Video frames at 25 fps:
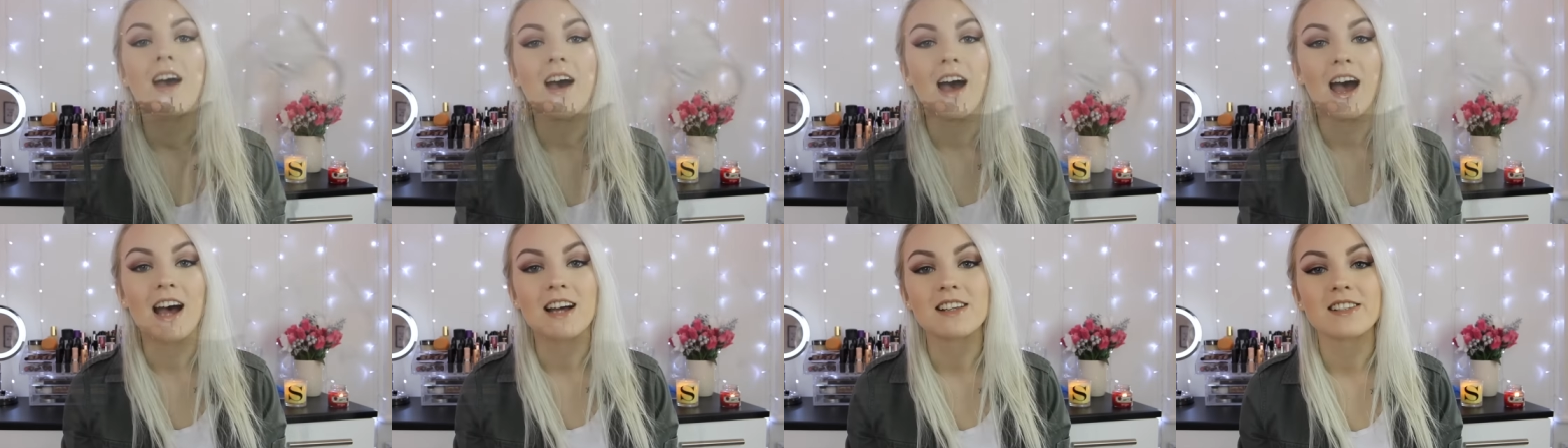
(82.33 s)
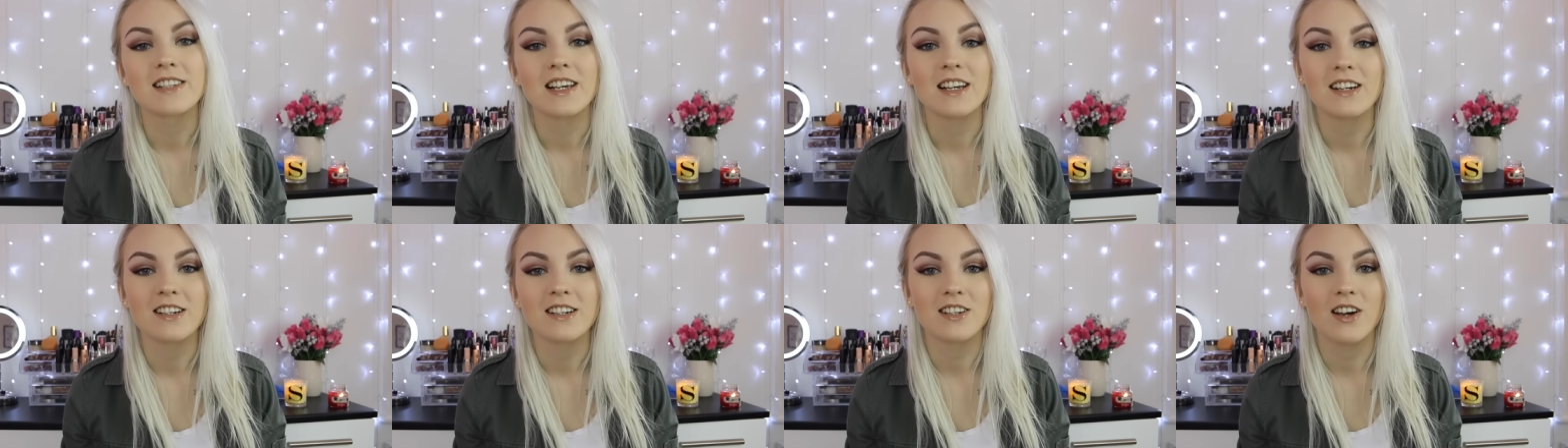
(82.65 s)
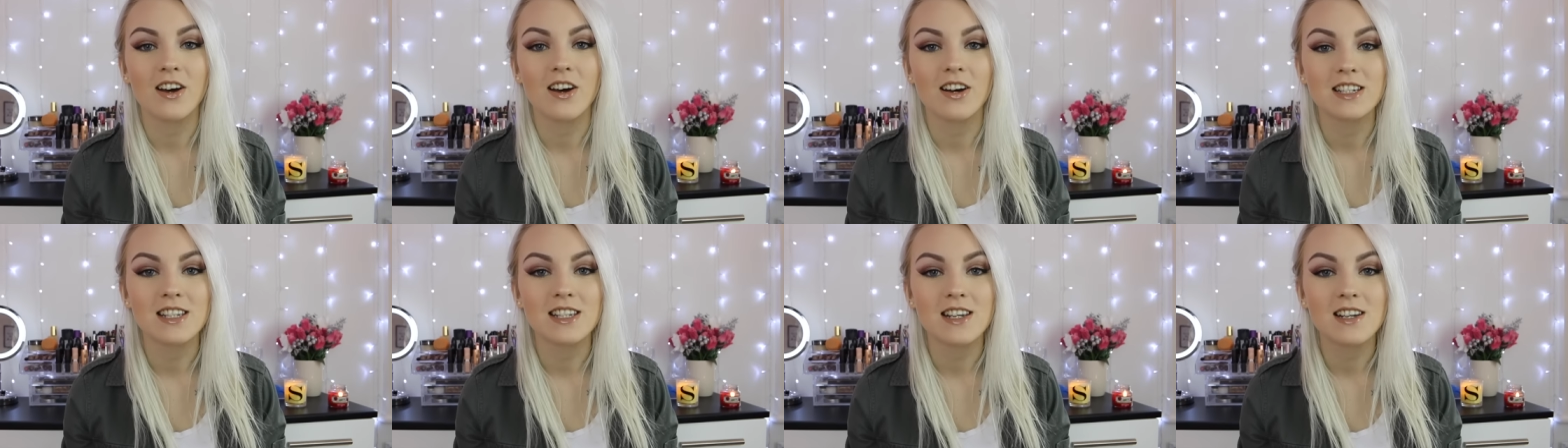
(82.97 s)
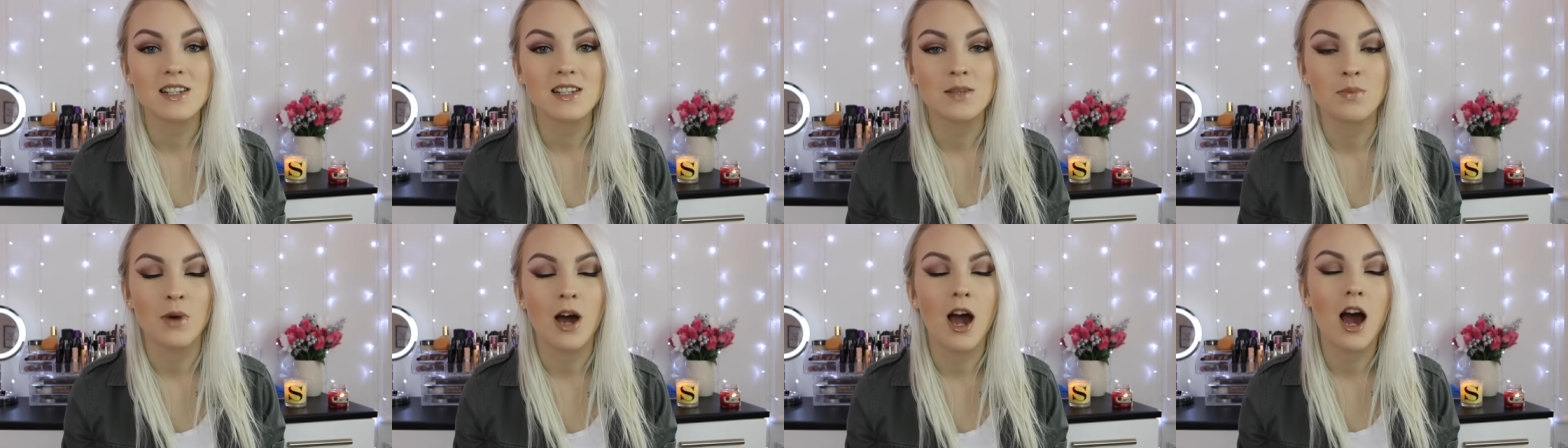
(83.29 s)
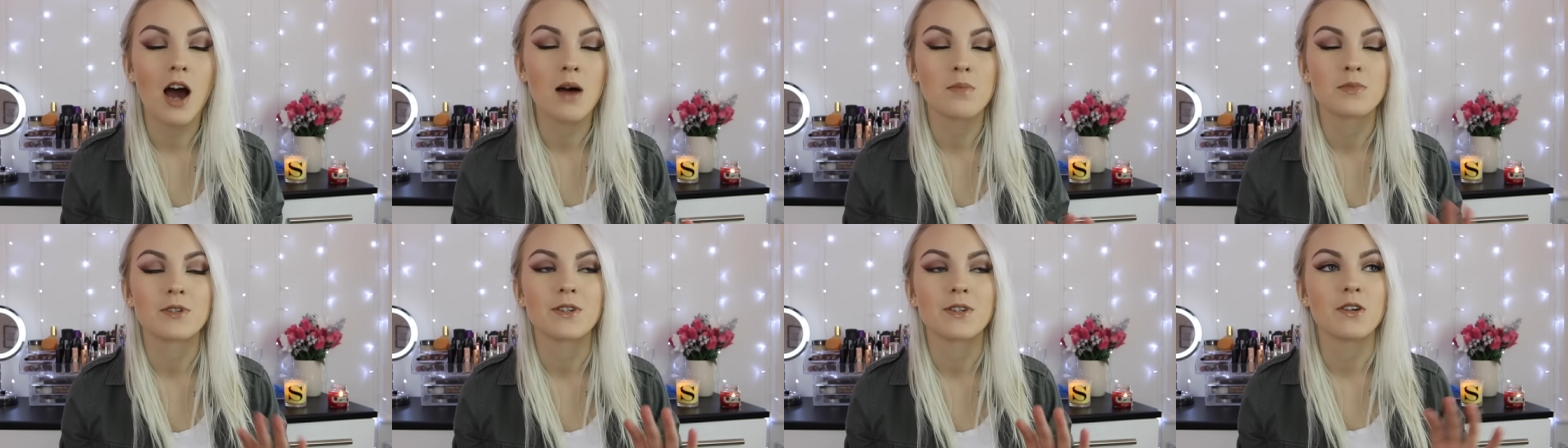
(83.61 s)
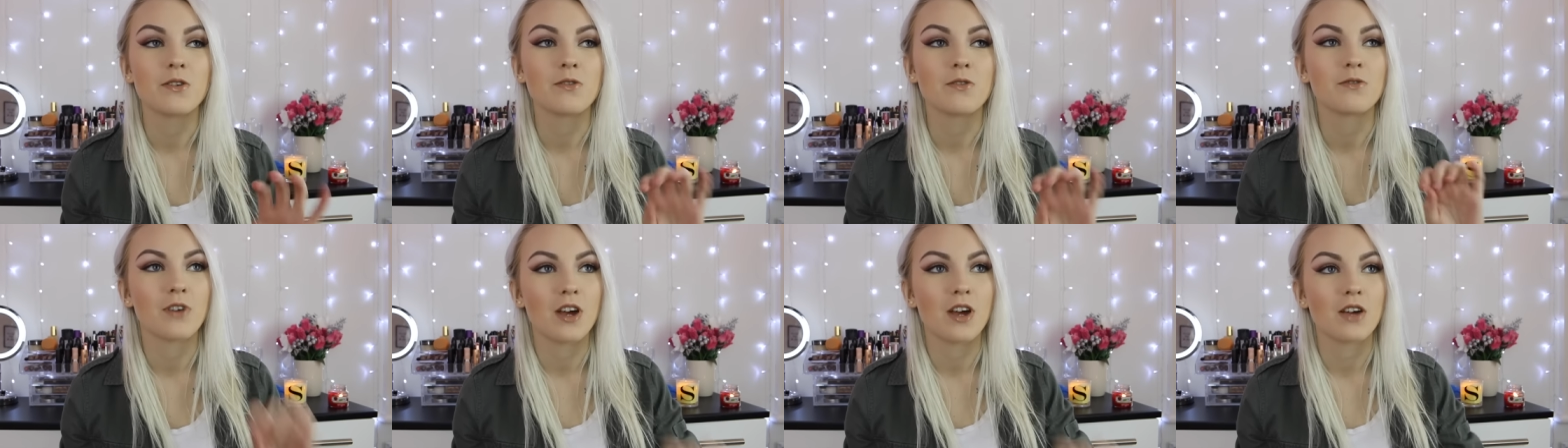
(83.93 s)
Hand sanitizers. My
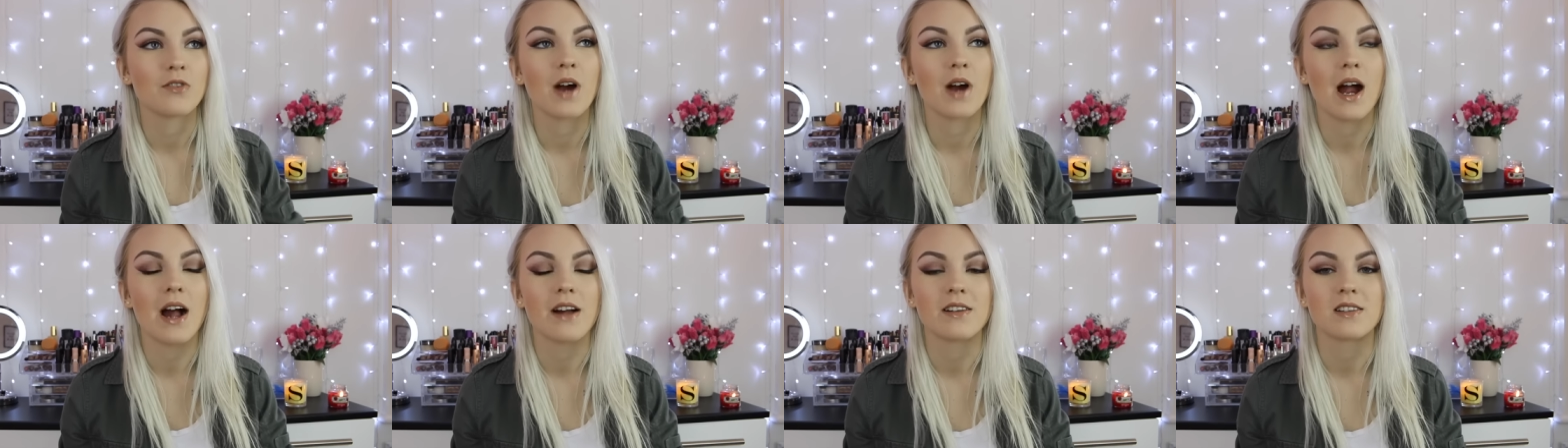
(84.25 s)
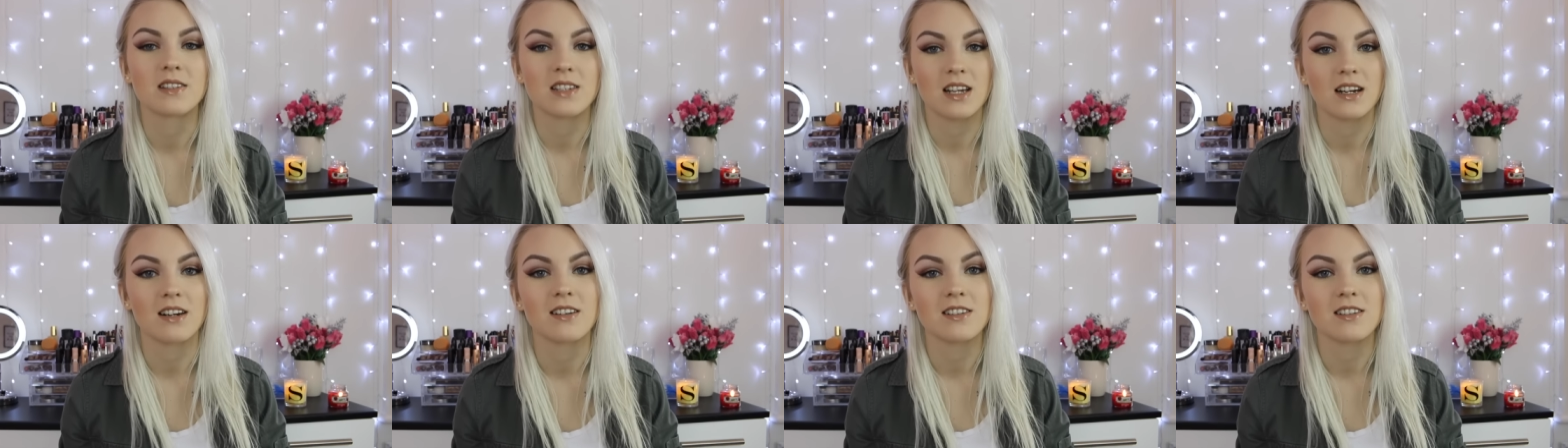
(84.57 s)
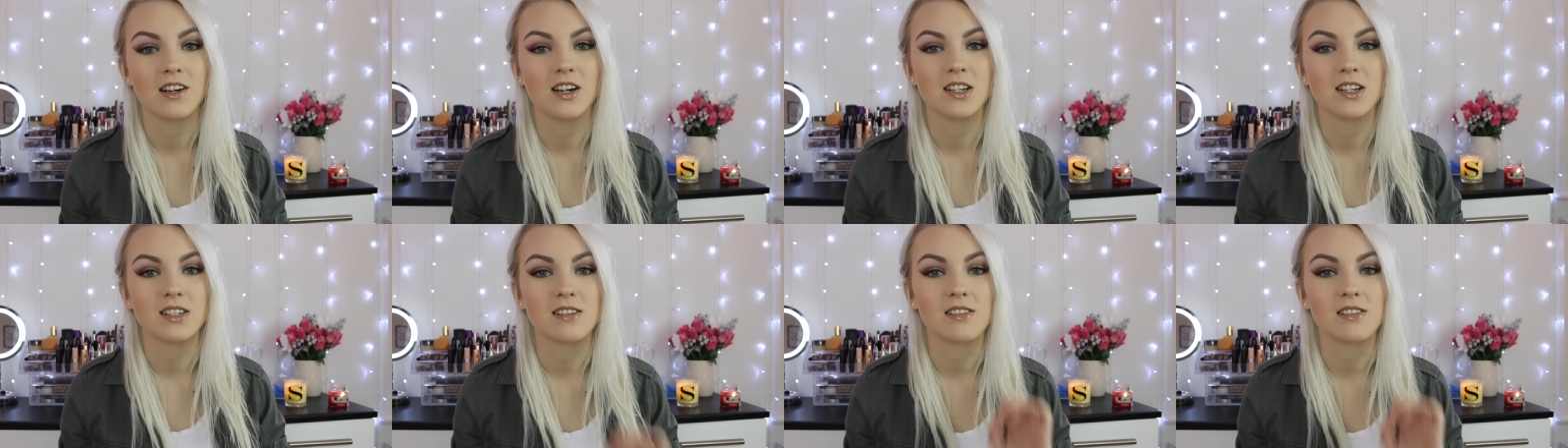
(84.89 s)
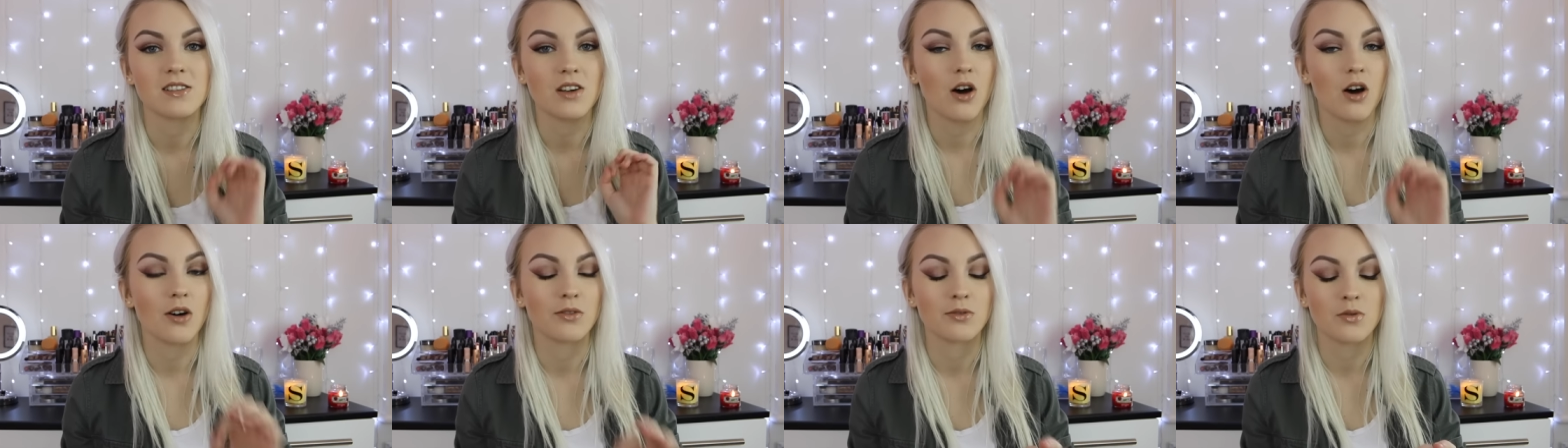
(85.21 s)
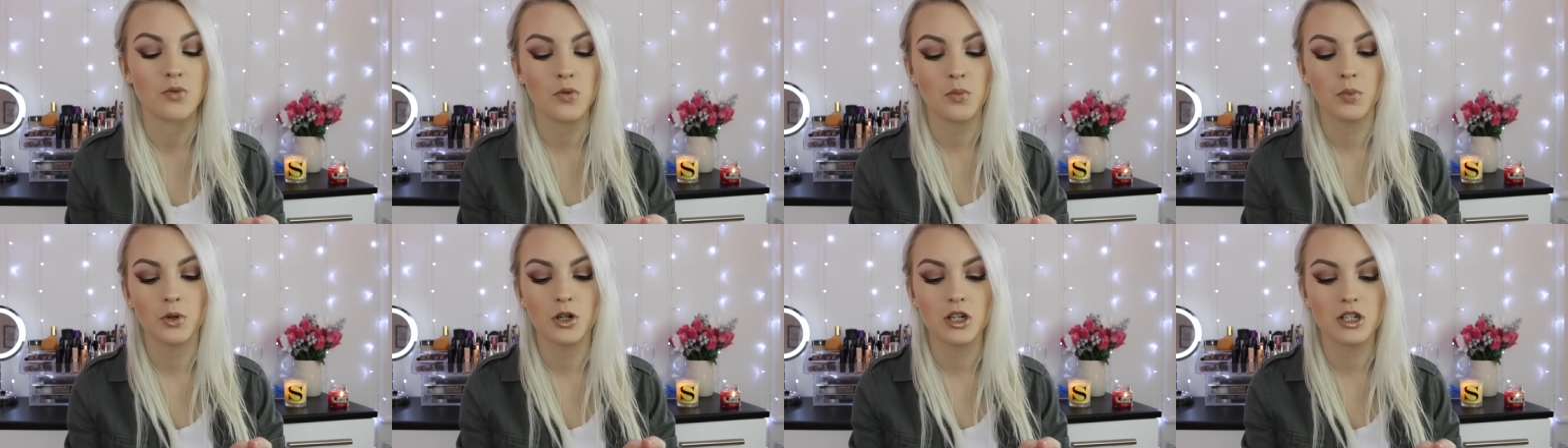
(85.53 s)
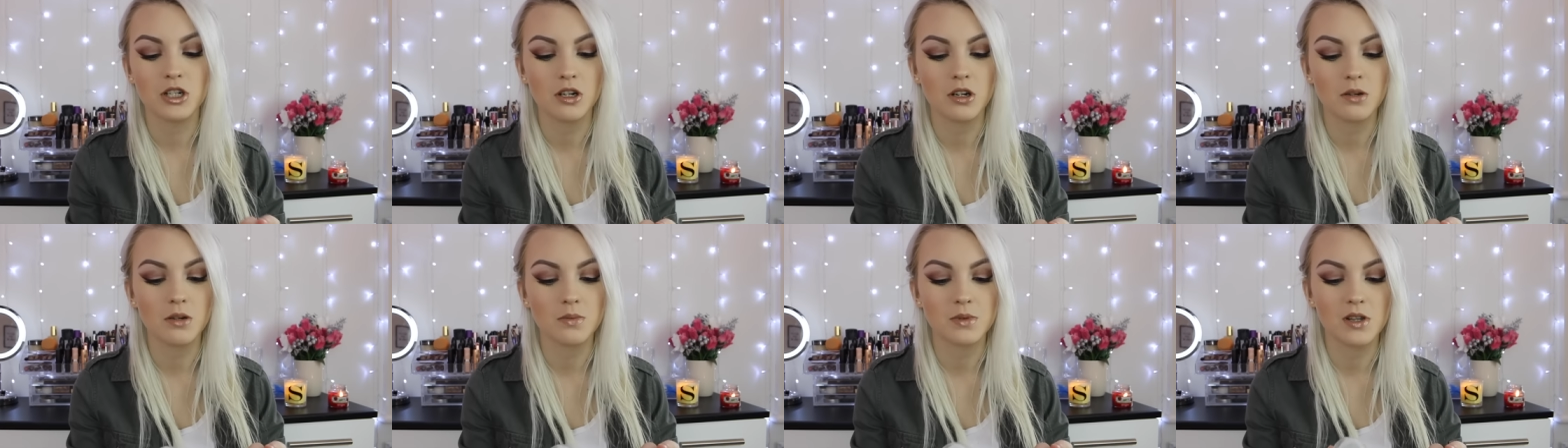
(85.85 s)
absolute favorite hand sanitizers are from the Body
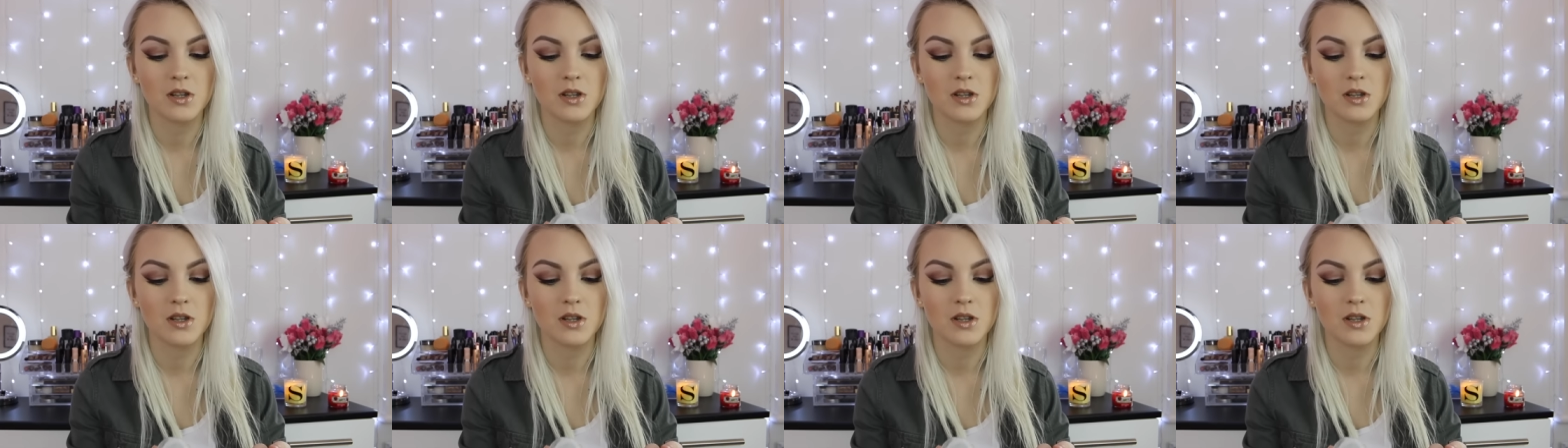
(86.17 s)
Shop.